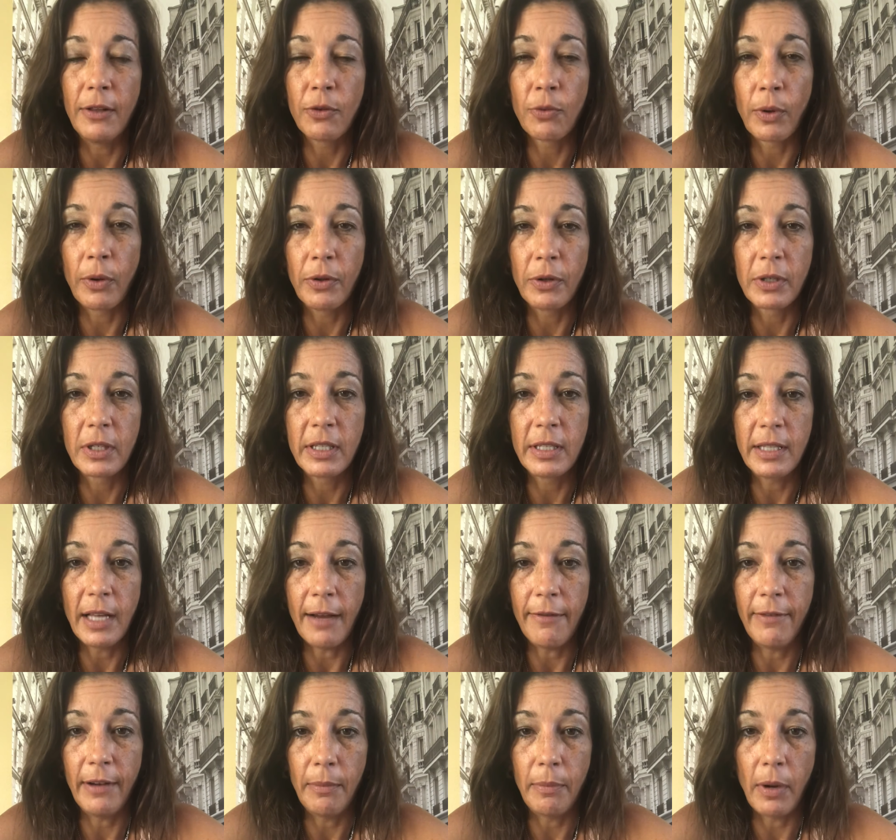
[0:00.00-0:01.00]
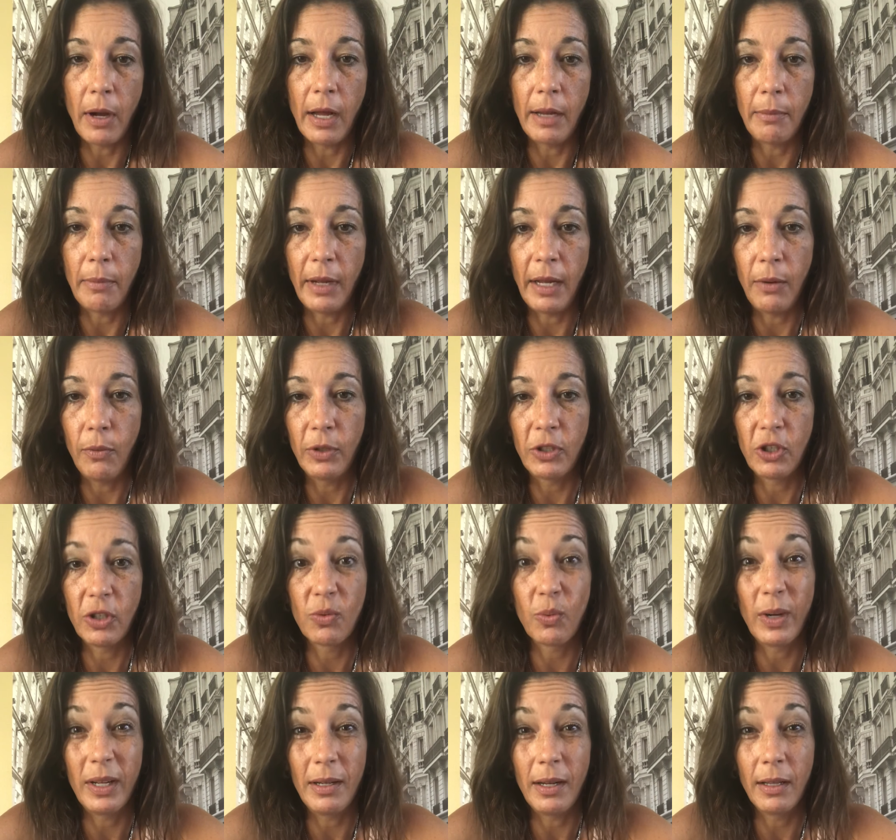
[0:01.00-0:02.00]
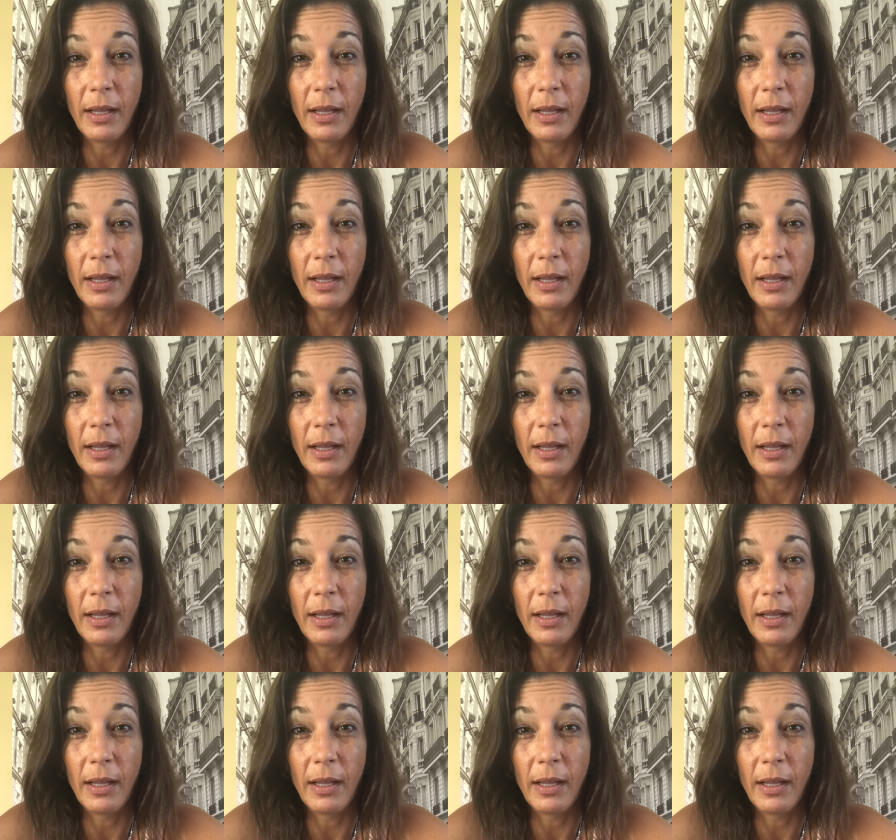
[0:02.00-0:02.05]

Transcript: throw their stuff up on me which is what